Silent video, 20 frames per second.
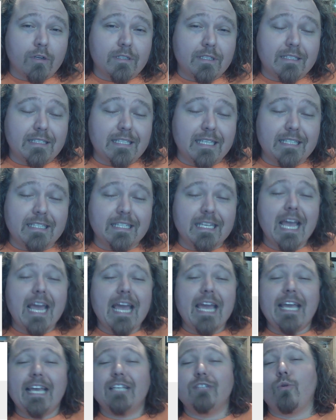this season.
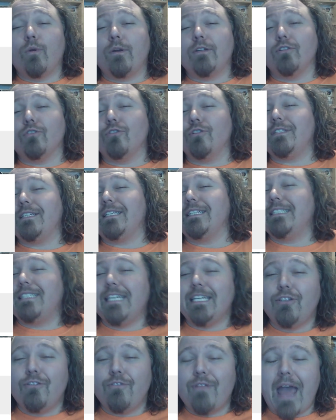He's going to look to
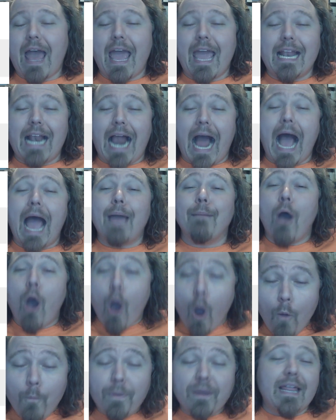continue that, and I am
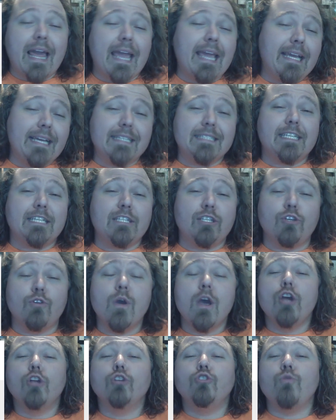hoping that he can continue
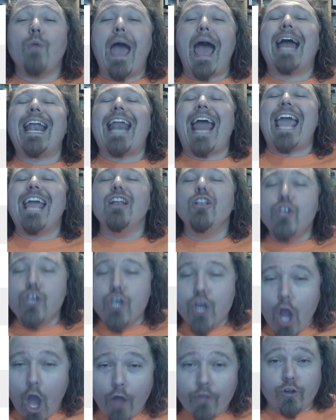to add
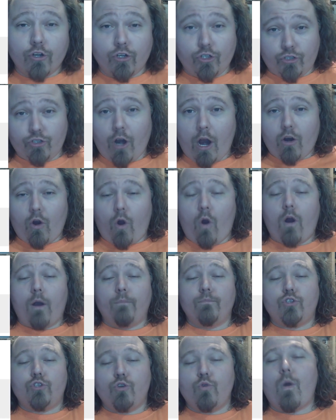another strong arm
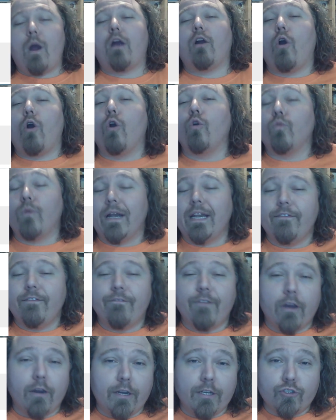to our already
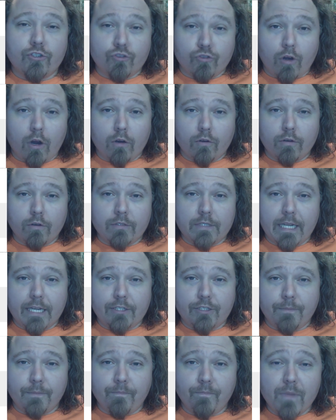very strong
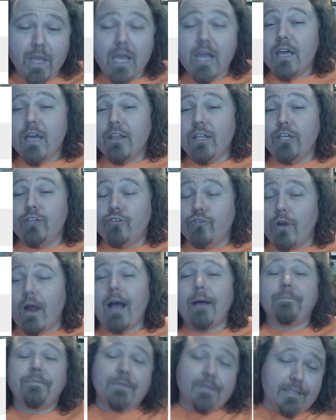rotation. The
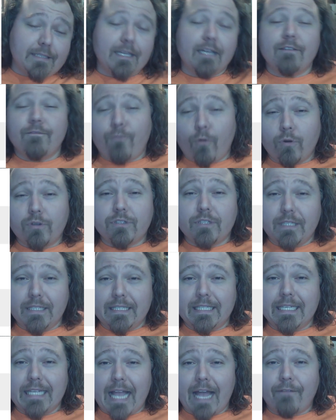drops, unfortunately,
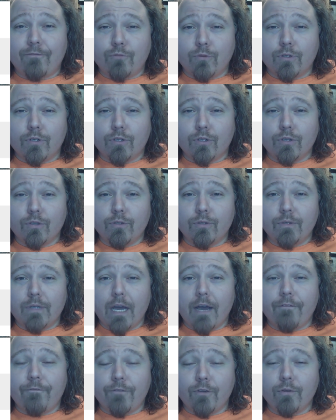did have to include
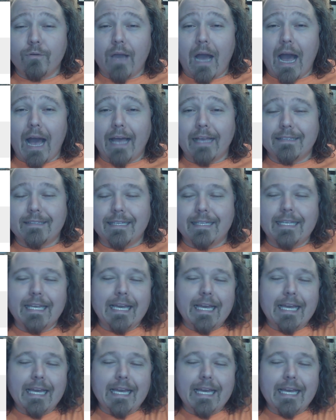a few guys that